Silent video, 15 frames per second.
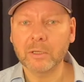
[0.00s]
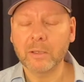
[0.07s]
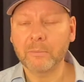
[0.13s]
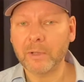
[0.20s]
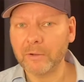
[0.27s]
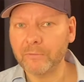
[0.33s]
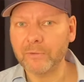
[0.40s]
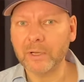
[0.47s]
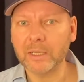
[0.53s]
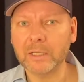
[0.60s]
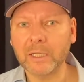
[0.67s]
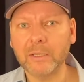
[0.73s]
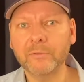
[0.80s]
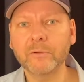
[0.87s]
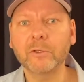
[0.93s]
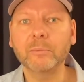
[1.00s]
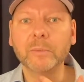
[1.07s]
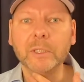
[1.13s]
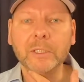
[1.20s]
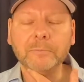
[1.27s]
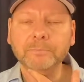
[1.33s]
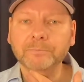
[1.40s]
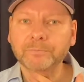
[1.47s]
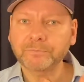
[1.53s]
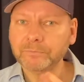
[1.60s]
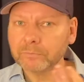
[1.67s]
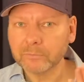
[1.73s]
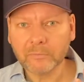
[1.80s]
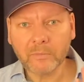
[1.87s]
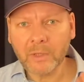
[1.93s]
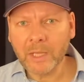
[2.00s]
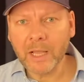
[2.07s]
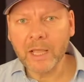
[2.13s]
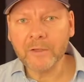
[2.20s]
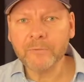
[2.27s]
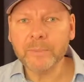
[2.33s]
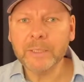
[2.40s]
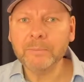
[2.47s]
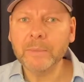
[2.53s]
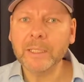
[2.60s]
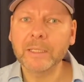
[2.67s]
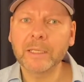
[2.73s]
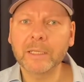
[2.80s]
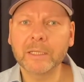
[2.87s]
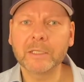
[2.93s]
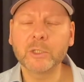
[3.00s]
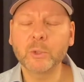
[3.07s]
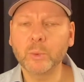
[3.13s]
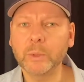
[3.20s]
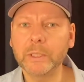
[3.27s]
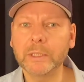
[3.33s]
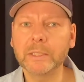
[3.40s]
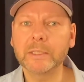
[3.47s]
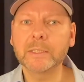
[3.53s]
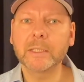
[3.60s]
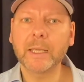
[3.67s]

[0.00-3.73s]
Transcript: my friend gave to me, I've been making a tweet.